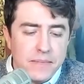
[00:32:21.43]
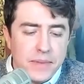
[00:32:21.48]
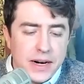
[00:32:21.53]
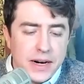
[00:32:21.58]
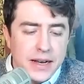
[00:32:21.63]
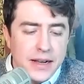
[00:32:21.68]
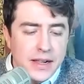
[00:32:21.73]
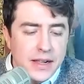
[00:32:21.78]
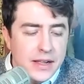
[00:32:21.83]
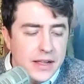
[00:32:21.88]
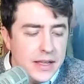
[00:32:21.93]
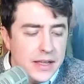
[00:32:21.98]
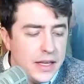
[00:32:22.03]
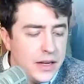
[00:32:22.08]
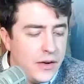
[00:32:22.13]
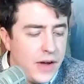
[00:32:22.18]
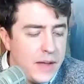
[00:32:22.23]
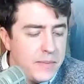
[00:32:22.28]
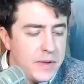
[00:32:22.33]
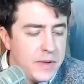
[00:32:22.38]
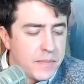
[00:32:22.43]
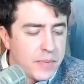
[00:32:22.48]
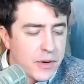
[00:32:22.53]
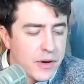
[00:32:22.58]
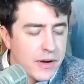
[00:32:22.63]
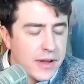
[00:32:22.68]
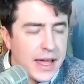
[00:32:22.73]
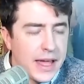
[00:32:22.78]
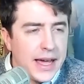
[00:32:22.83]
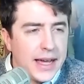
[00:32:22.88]
But Edmund
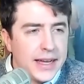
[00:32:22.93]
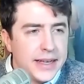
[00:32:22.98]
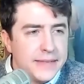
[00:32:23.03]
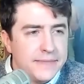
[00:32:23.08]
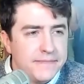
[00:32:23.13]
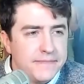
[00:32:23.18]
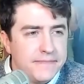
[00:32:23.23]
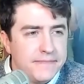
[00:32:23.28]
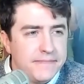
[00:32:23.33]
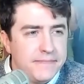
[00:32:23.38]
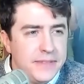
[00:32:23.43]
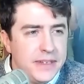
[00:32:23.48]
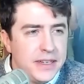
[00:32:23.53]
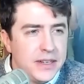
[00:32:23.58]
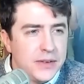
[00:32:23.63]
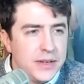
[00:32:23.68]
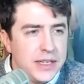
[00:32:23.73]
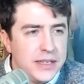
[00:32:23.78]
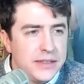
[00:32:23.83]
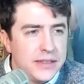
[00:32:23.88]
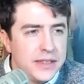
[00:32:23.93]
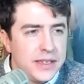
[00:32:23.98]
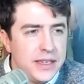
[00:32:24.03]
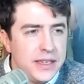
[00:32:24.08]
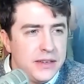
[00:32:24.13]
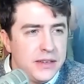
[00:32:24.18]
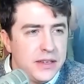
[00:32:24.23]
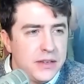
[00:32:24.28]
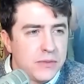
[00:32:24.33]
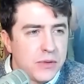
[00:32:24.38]
Burke had,
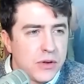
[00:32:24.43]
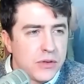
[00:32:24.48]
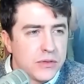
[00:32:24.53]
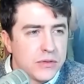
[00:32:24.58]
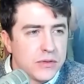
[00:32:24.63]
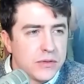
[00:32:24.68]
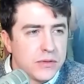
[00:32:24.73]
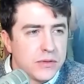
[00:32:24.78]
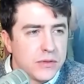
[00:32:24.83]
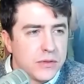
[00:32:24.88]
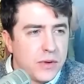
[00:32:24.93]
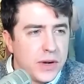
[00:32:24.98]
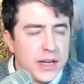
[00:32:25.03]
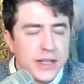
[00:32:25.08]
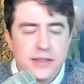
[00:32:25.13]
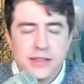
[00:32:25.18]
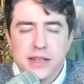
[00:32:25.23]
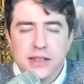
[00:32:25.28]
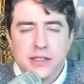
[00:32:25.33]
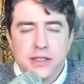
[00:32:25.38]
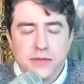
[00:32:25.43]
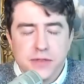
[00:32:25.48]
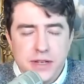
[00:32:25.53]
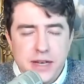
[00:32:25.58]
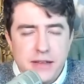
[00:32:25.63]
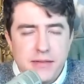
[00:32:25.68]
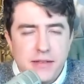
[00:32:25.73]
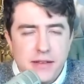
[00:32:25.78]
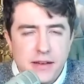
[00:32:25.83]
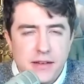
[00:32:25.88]
he wrote quite
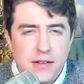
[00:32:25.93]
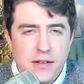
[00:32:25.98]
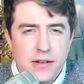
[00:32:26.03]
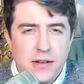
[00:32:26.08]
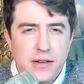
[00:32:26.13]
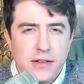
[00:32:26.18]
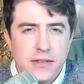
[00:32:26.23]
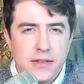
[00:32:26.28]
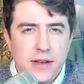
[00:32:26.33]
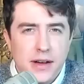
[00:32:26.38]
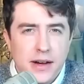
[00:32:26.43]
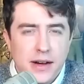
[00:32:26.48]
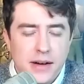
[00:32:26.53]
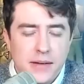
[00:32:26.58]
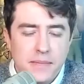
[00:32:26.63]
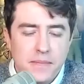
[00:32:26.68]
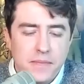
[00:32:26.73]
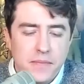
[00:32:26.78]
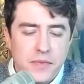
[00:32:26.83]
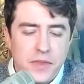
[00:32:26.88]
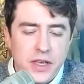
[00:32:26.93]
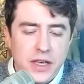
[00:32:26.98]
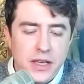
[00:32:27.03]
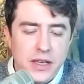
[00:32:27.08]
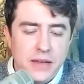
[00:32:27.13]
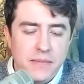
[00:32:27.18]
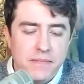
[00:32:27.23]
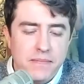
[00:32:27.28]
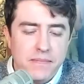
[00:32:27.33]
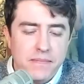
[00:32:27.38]
extensively, I think, on
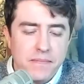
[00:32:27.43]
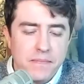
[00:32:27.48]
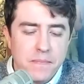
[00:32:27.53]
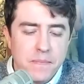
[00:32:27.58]
the